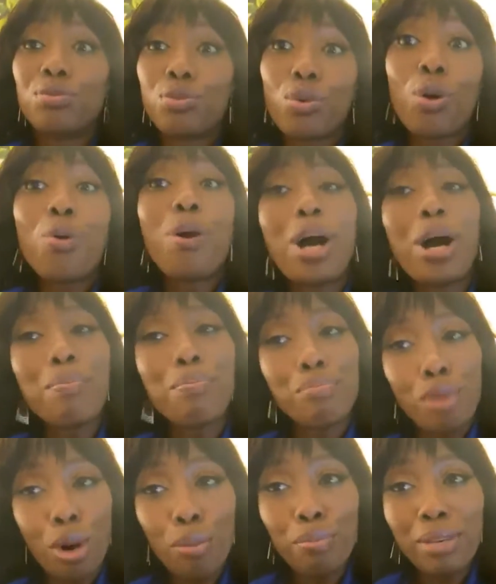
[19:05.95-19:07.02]
grow up
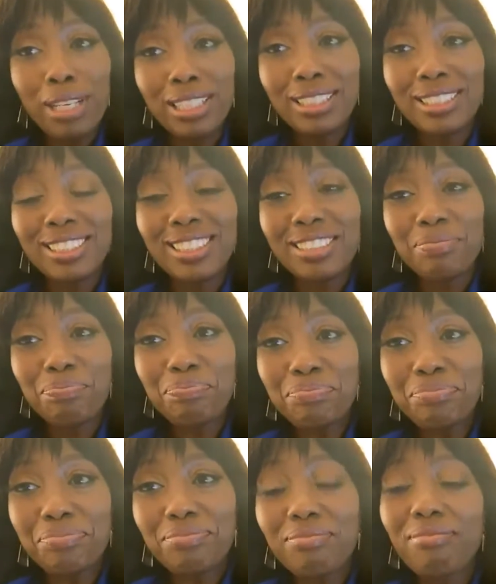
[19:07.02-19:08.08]
moments,
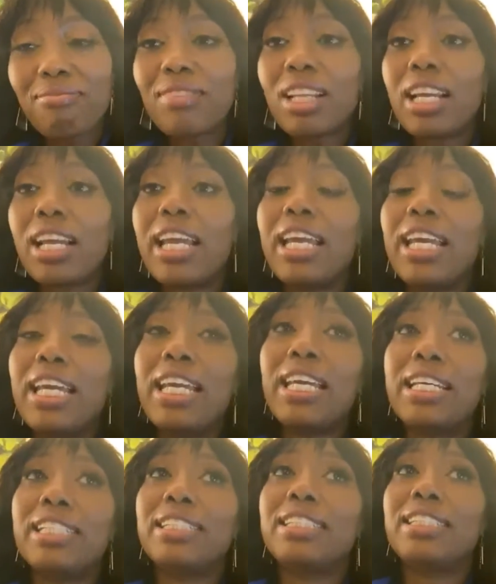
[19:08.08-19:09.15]

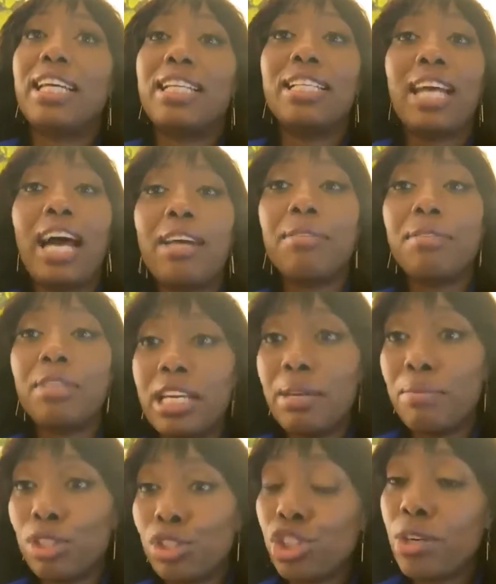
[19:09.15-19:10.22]
and not
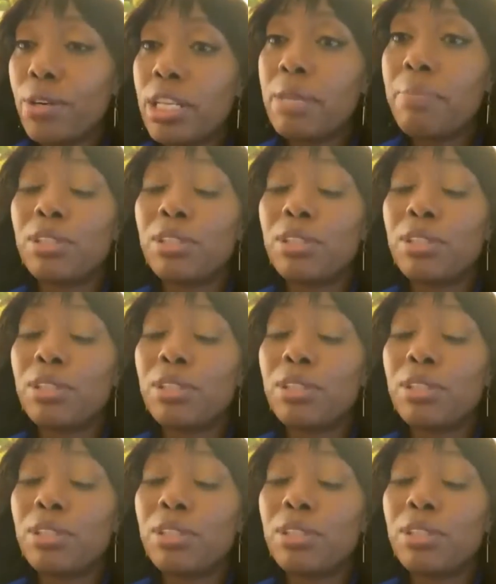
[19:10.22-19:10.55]
immaturity,